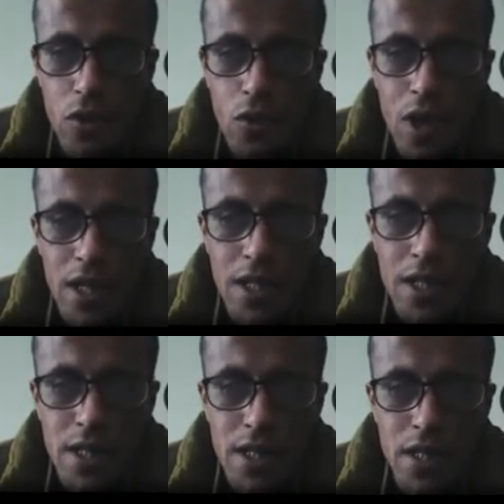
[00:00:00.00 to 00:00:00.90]

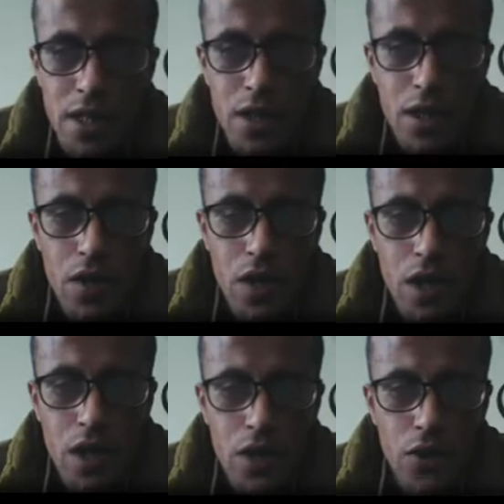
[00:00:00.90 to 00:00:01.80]
What
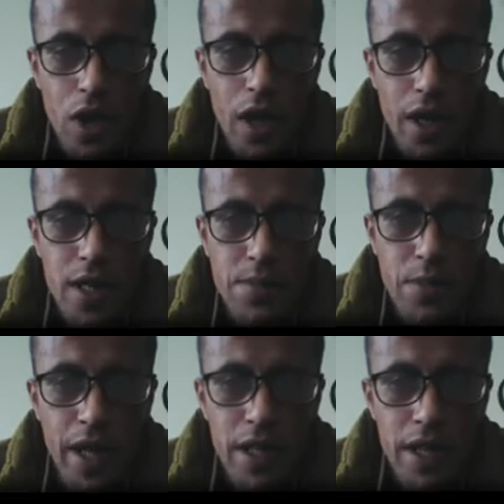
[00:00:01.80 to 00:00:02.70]
you are
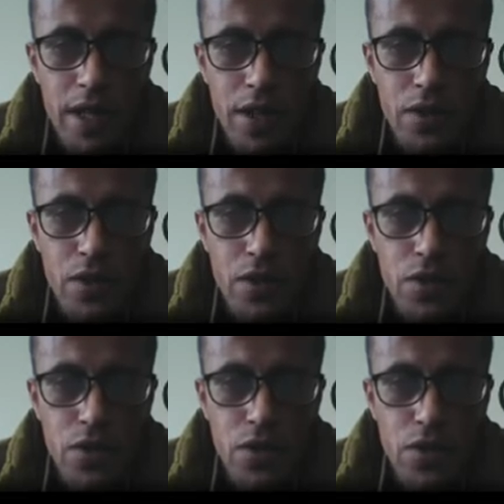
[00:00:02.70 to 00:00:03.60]
expected
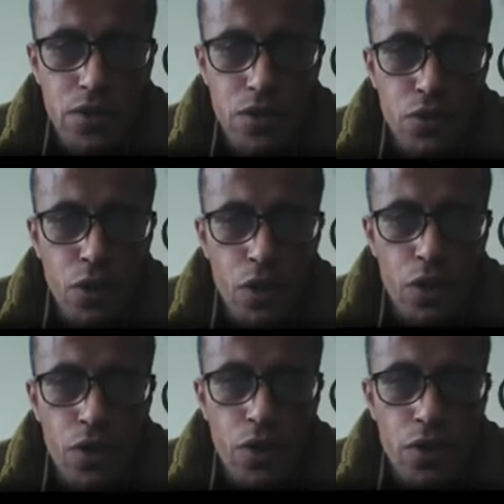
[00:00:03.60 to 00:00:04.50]
to
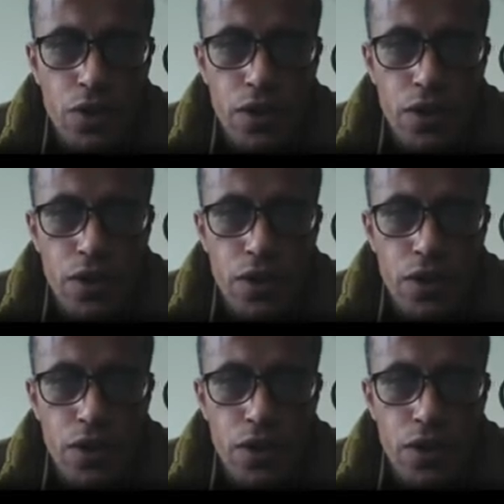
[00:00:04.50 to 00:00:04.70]
know